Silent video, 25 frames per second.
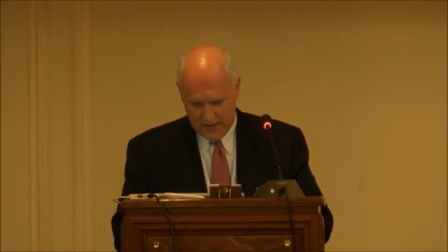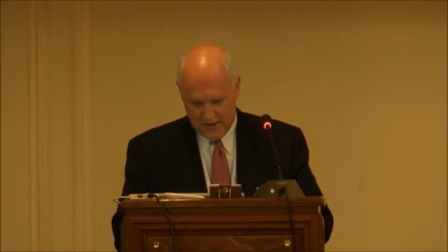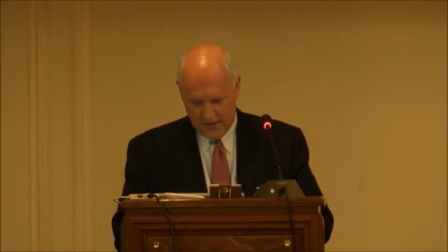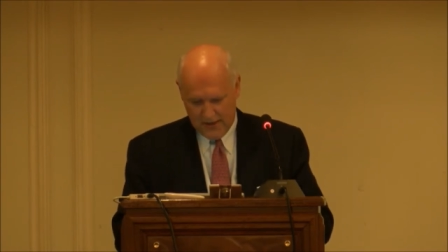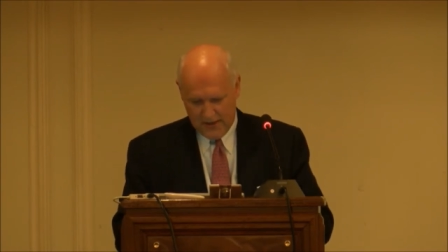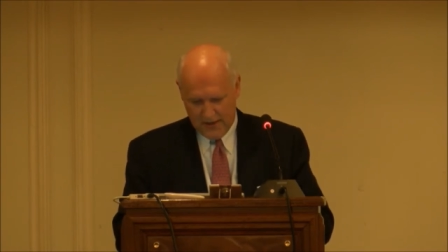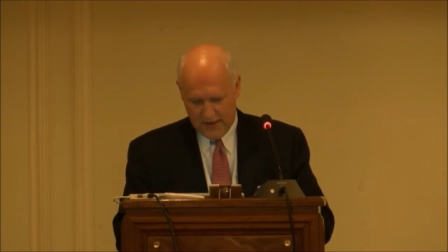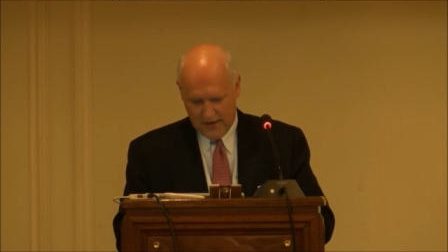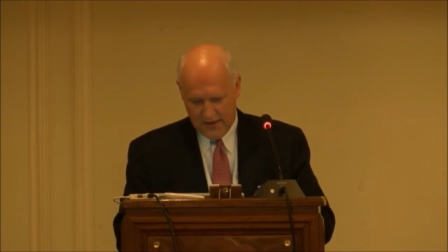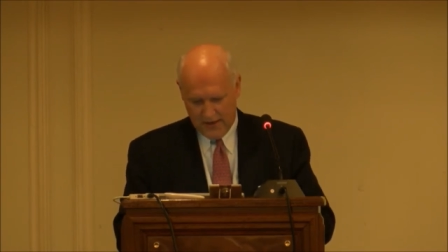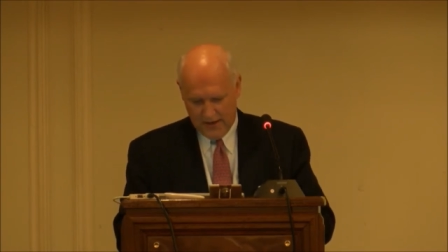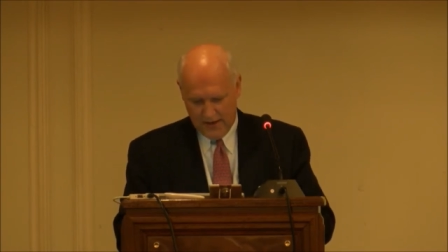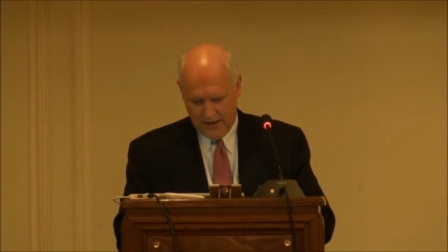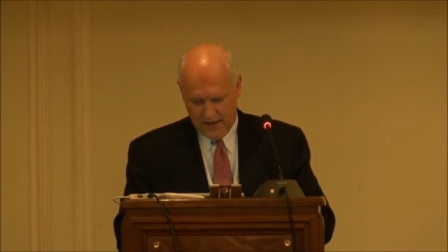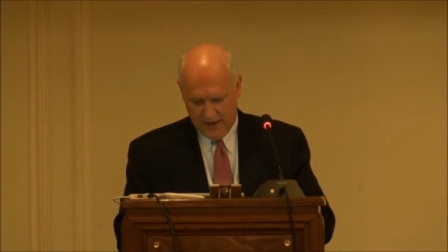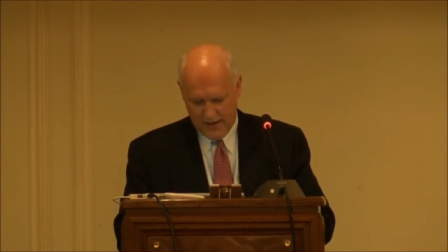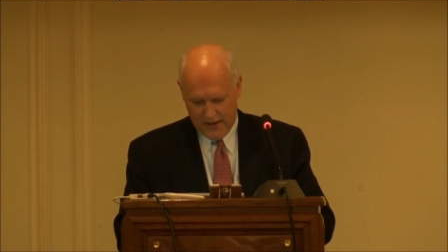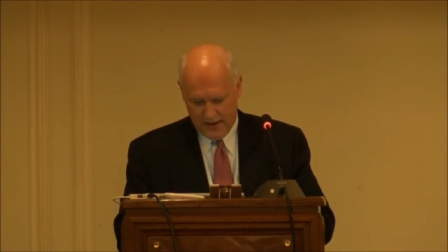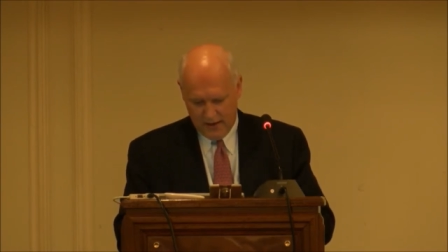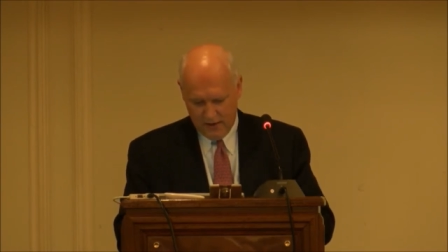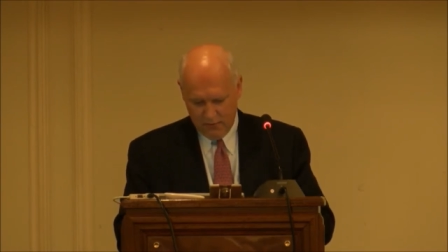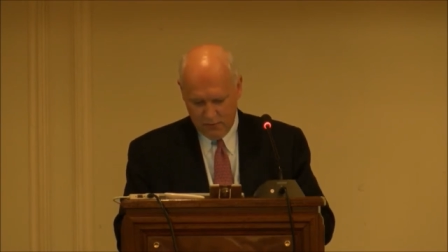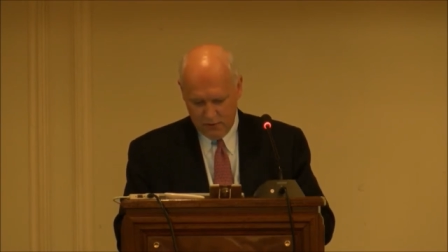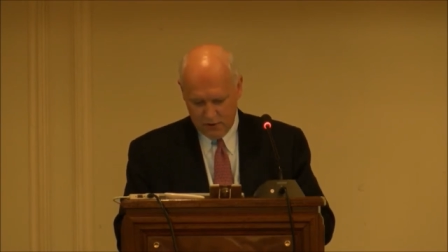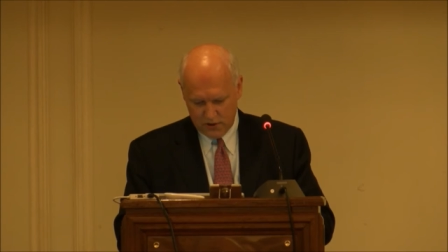Uh,
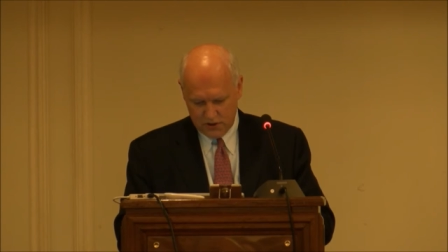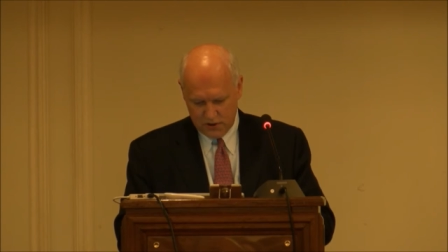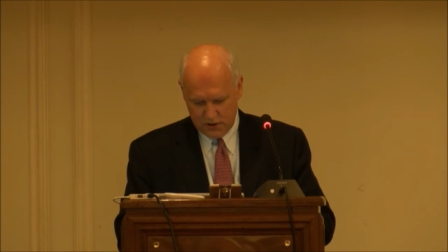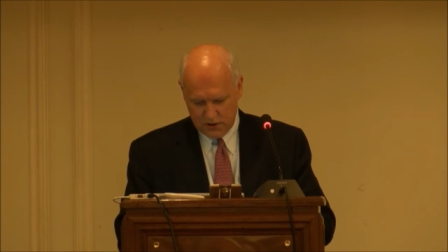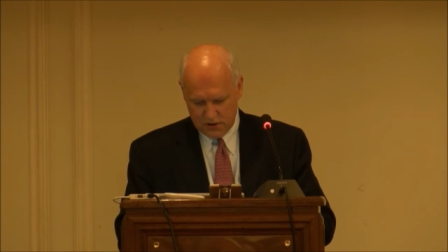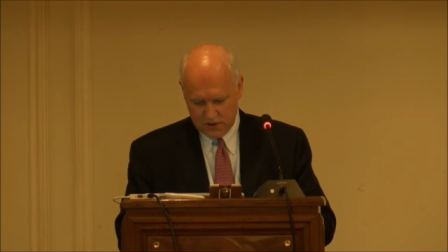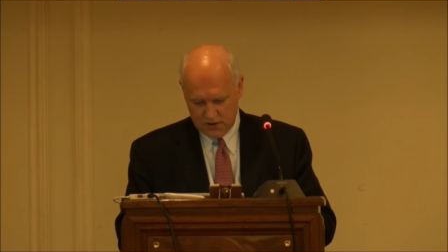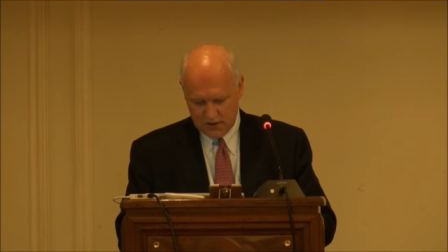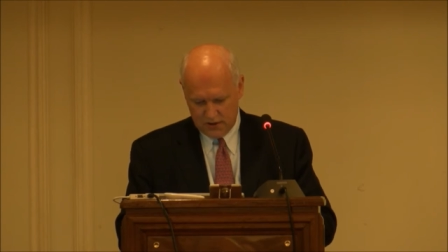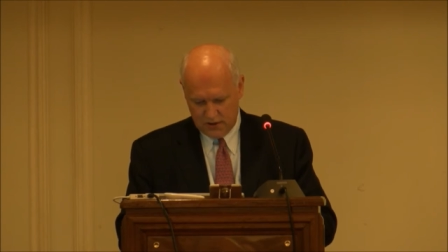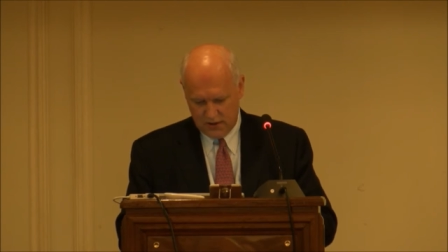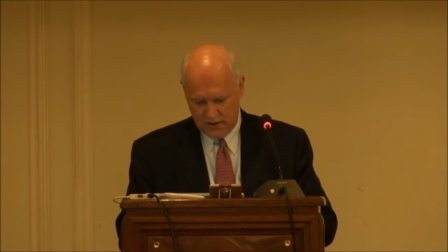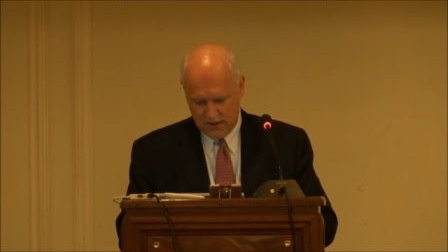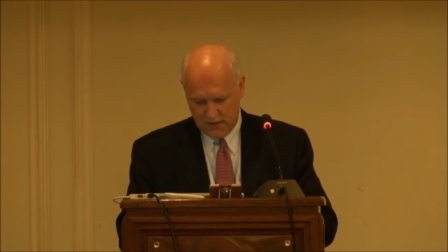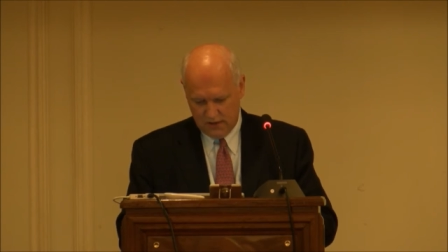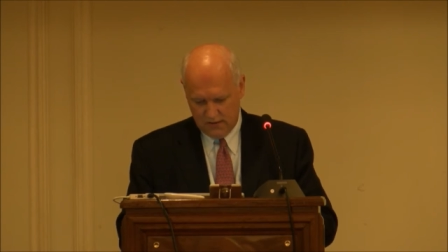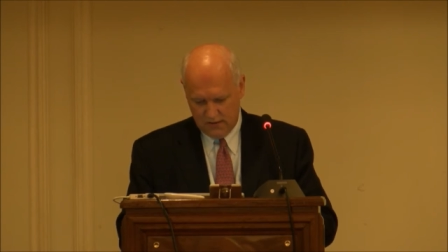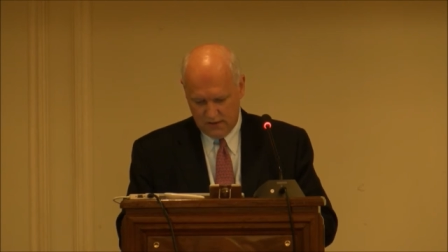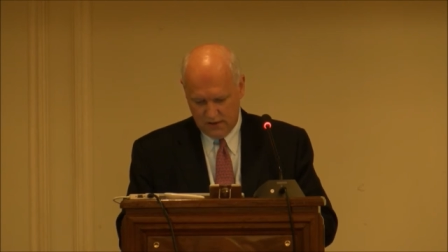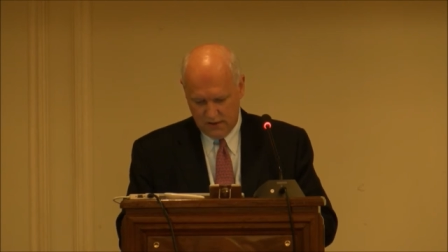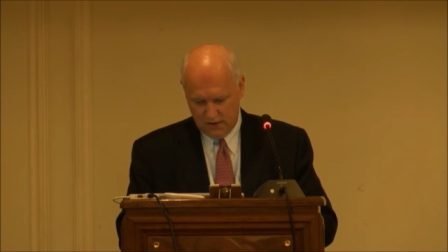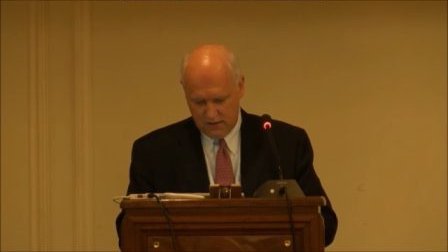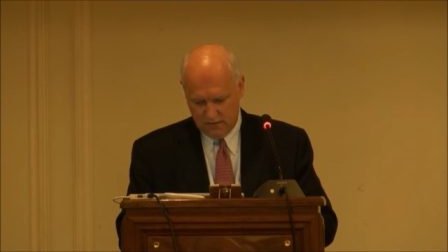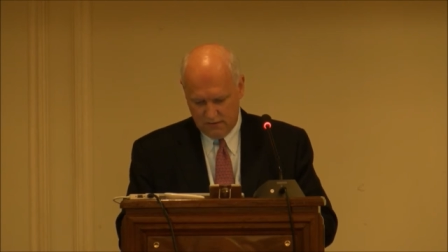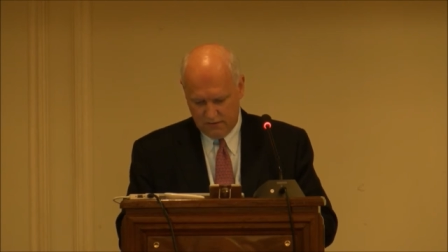and I will just uh,
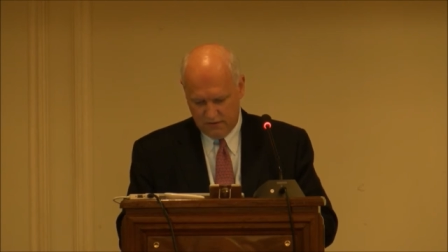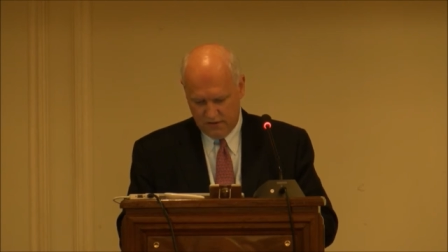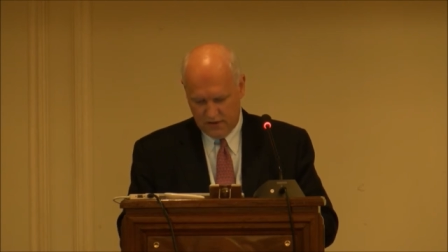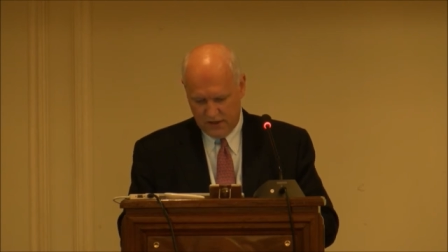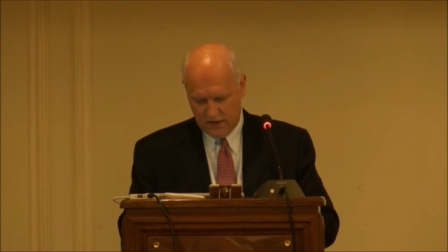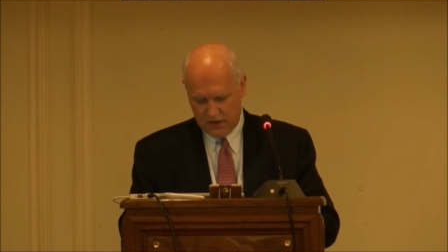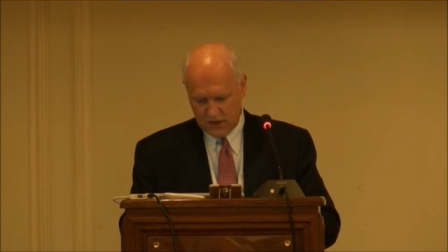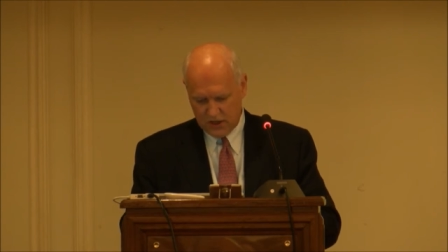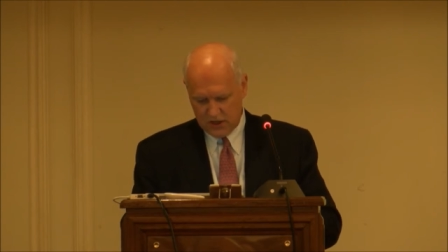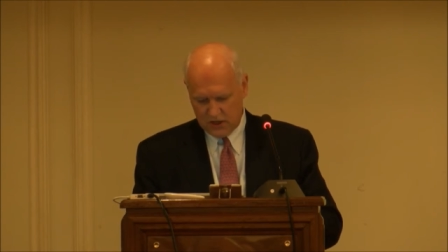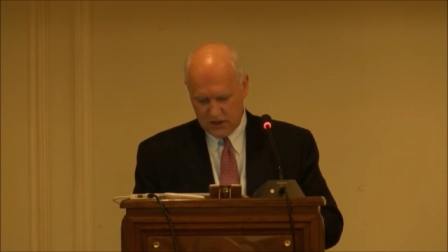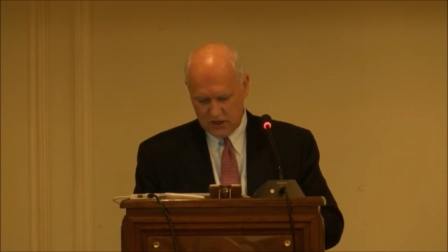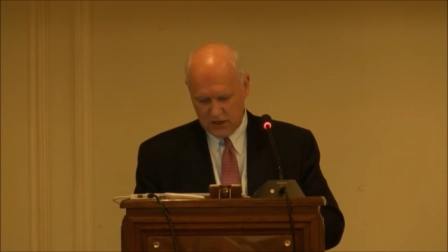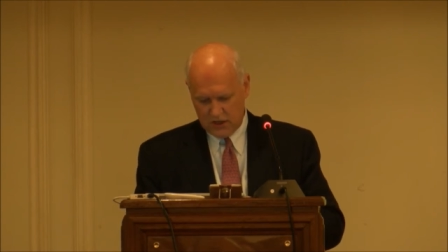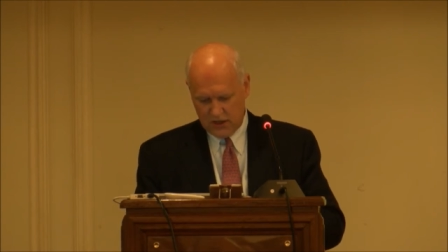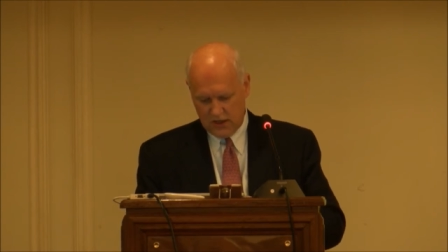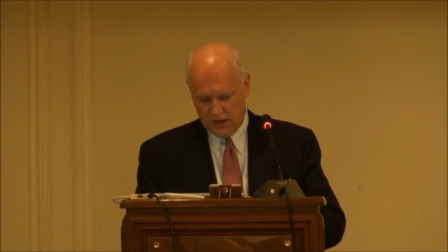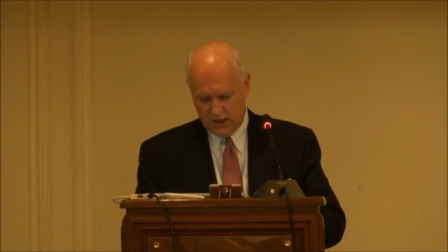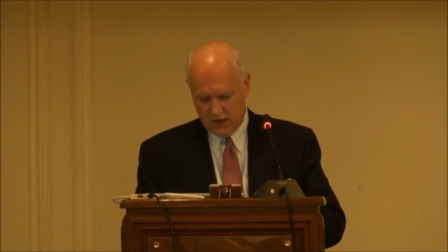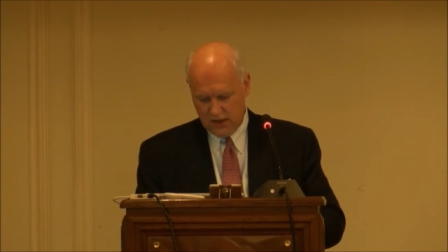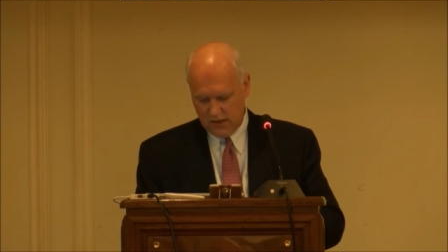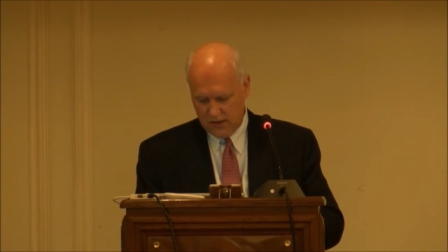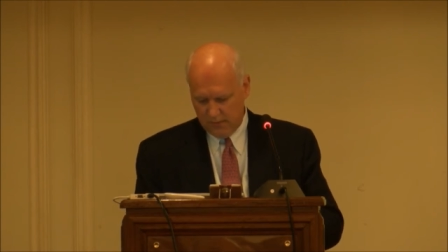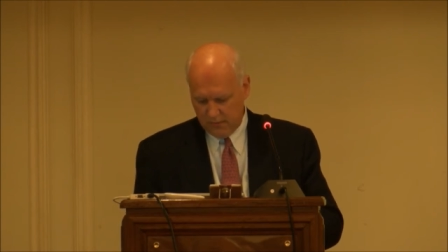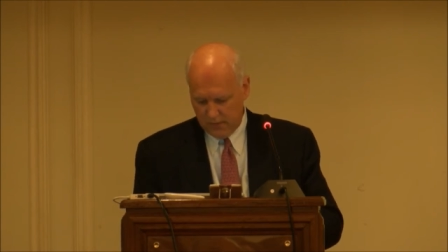uh finish
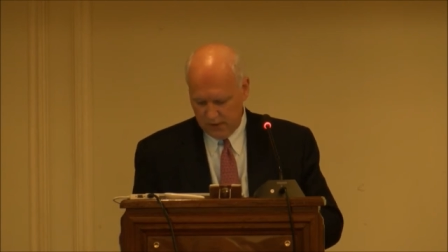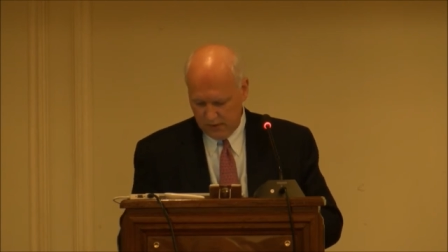uh,